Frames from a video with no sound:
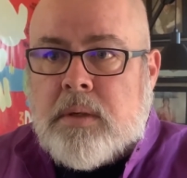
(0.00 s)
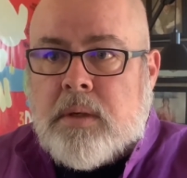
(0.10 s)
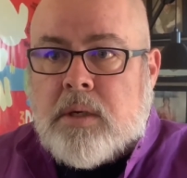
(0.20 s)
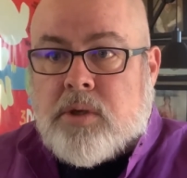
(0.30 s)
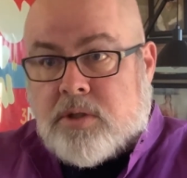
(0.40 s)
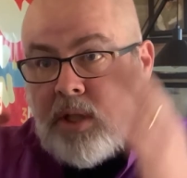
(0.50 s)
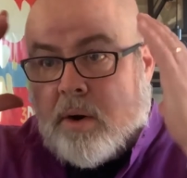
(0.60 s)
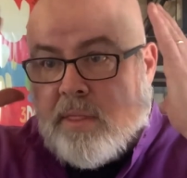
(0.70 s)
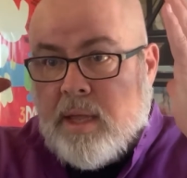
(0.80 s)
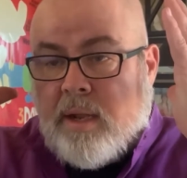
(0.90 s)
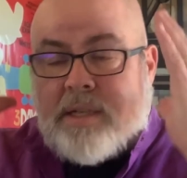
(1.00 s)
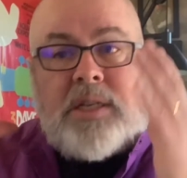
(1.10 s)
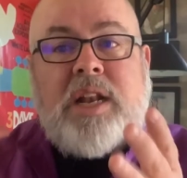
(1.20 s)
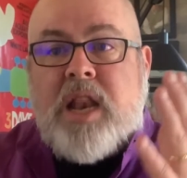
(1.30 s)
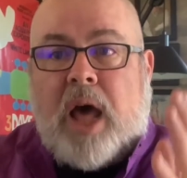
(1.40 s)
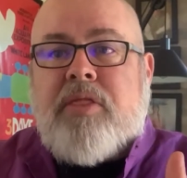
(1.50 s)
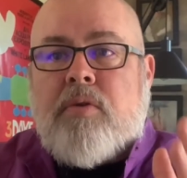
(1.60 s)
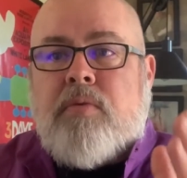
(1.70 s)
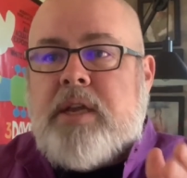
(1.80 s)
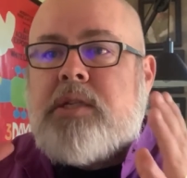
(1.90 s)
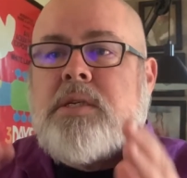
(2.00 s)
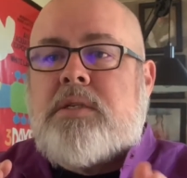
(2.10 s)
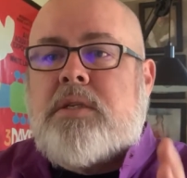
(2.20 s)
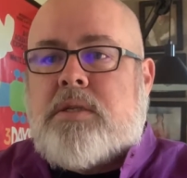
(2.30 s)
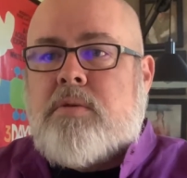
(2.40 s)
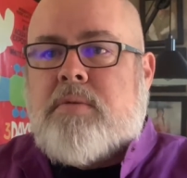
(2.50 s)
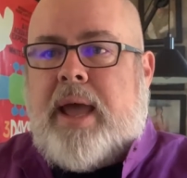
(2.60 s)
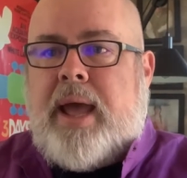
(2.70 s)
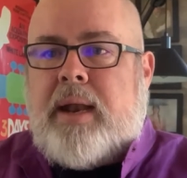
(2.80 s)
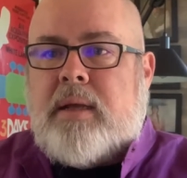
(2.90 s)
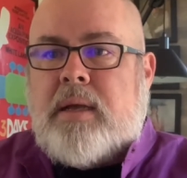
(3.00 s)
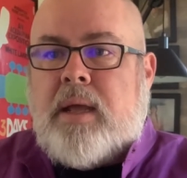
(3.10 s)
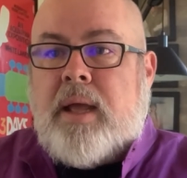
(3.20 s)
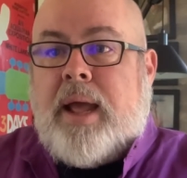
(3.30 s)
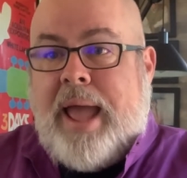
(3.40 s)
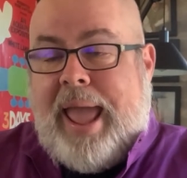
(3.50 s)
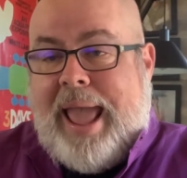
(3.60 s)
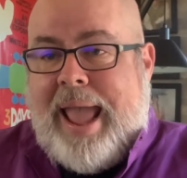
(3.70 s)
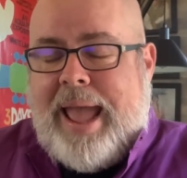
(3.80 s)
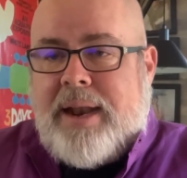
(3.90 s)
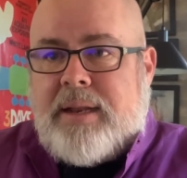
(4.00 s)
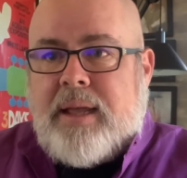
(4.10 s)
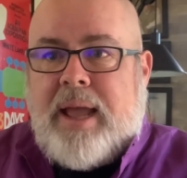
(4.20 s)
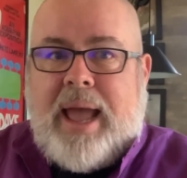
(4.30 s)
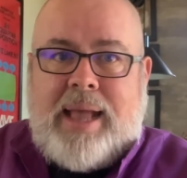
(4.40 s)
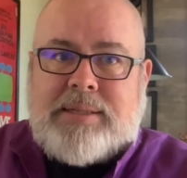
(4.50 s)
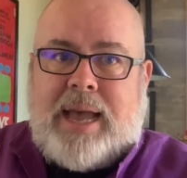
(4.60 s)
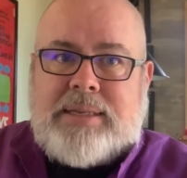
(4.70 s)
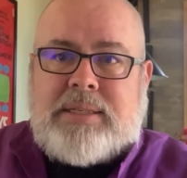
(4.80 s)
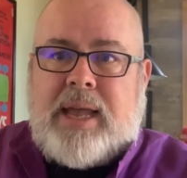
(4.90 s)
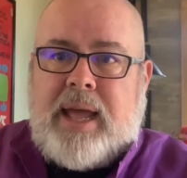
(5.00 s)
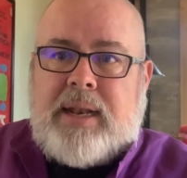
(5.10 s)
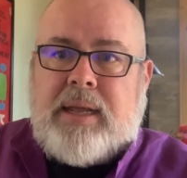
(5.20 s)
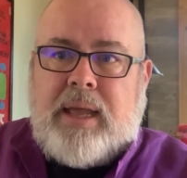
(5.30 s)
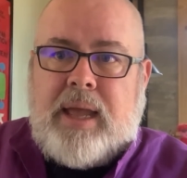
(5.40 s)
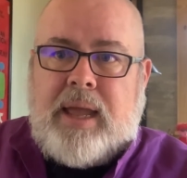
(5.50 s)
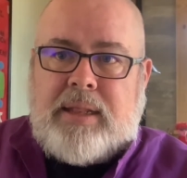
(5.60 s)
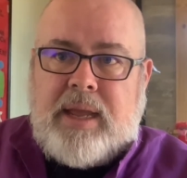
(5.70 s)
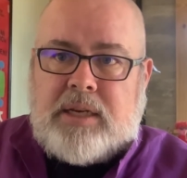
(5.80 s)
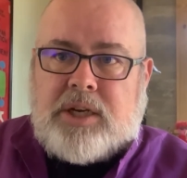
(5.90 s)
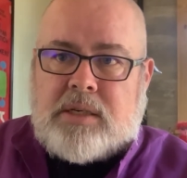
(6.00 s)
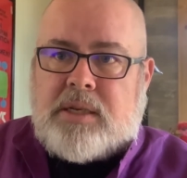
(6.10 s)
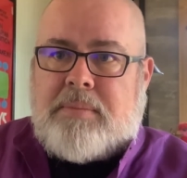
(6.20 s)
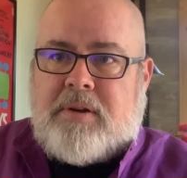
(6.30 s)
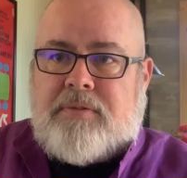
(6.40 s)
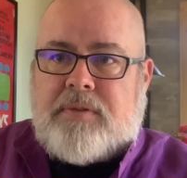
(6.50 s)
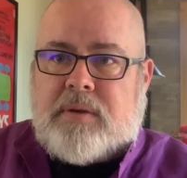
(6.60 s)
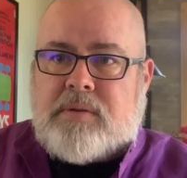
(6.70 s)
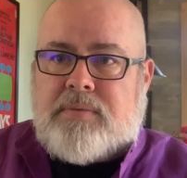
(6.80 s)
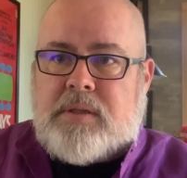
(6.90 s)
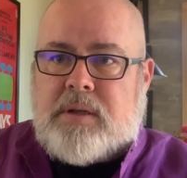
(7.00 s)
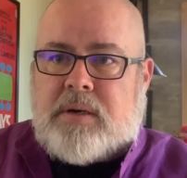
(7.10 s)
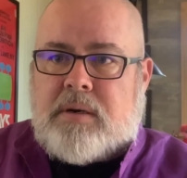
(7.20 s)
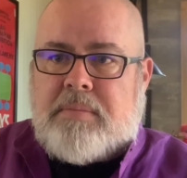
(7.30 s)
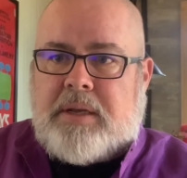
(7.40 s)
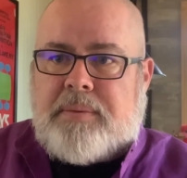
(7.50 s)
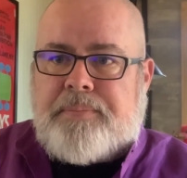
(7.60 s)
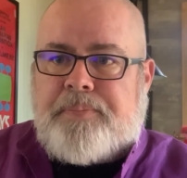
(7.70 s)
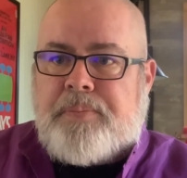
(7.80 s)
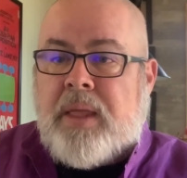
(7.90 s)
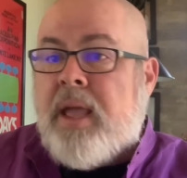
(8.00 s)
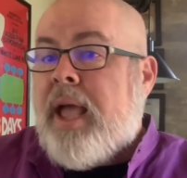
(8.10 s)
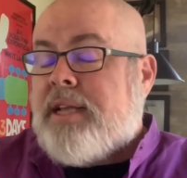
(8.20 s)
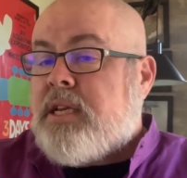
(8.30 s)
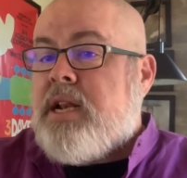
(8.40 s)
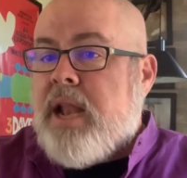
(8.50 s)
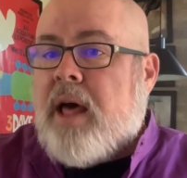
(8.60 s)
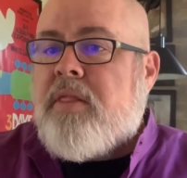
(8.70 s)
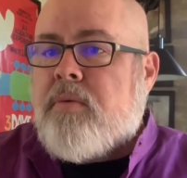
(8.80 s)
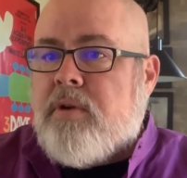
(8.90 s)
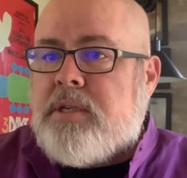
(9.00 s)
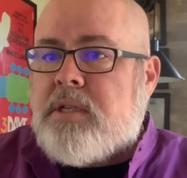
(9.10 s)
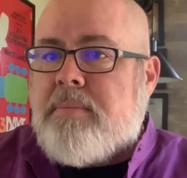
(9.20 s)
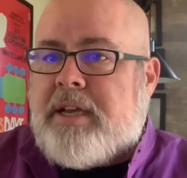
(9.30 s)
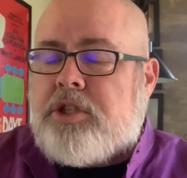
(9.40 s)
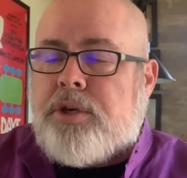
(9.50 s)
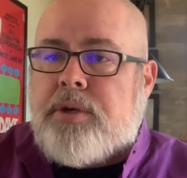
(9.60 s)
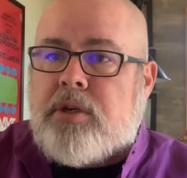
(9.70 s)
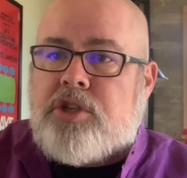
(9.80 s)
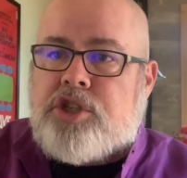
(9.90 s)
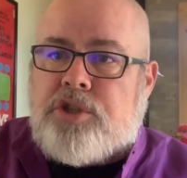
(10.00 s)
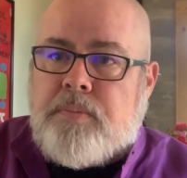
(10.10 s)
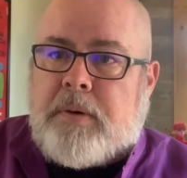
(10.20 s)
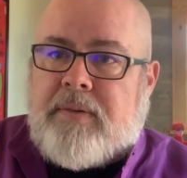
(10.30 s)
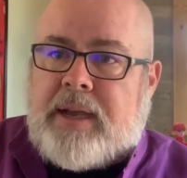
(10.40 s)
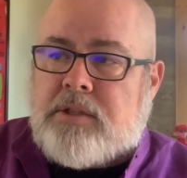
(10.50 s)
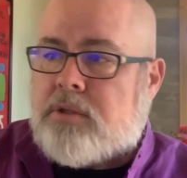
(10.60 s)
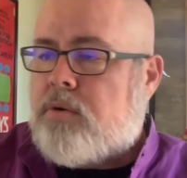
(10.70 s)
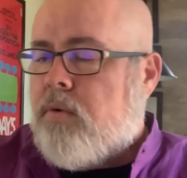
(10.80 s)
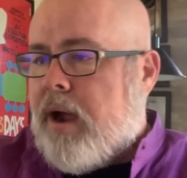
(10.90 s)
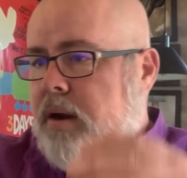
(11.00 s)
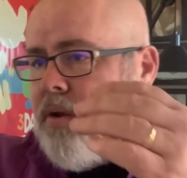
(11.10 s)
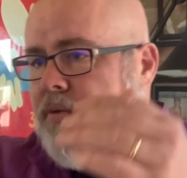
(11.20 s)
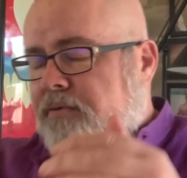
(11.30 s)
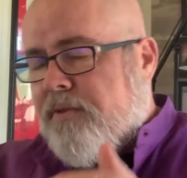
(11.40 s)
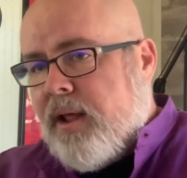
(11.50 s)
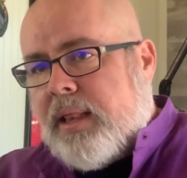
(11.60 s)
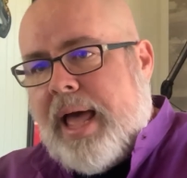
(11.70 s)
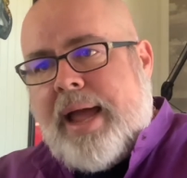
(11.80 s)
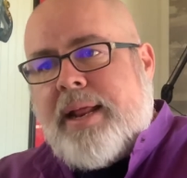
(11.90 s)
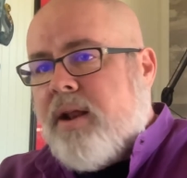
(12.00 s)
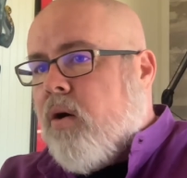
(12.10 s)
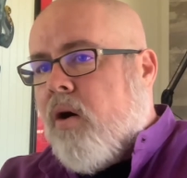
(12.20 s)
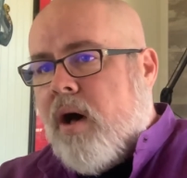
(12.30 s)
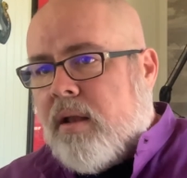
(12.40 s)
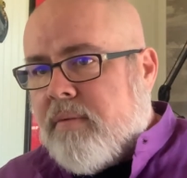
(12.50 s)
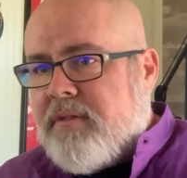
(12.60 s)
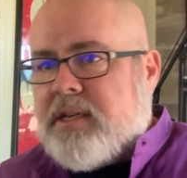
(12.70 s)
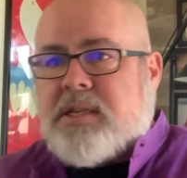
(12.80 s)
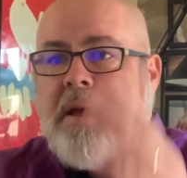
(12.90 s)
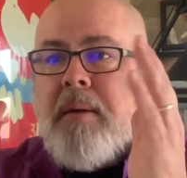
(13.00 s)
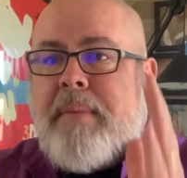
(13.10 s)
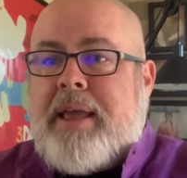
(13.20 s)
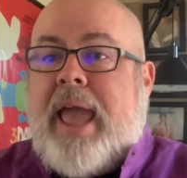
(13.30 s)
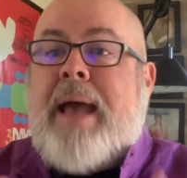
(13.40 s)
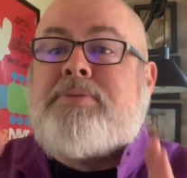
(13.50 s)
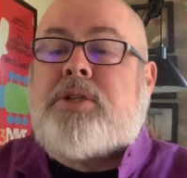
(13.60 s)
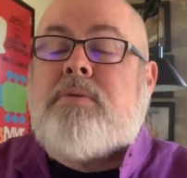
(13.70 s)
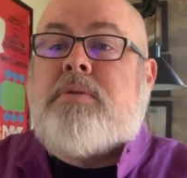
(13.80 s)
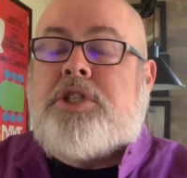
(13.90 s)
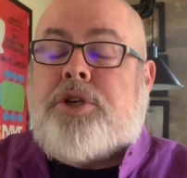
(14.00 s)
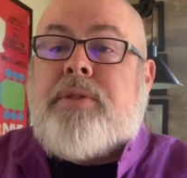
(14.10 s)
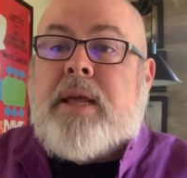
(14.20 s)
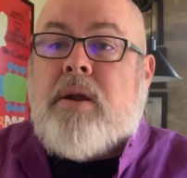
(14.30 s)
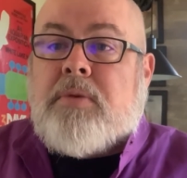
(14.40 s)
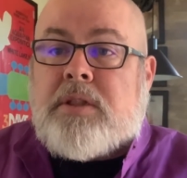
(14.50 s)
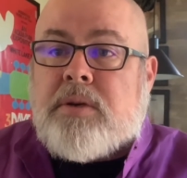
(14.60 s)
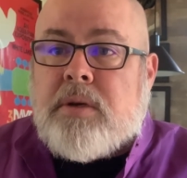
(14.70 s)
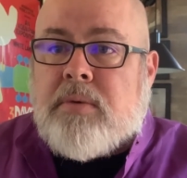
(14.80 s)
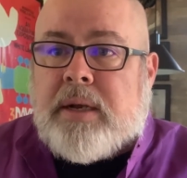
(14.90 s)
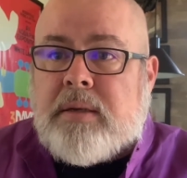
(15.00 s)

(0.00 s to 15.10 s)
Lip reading: So start thinking, that's another reason to do that. And as I said in the HR seminar, for those of you that heard me, is another reason to make sure your supervisors, who are your front line in all of this, make absolutely sure they know what they're doing,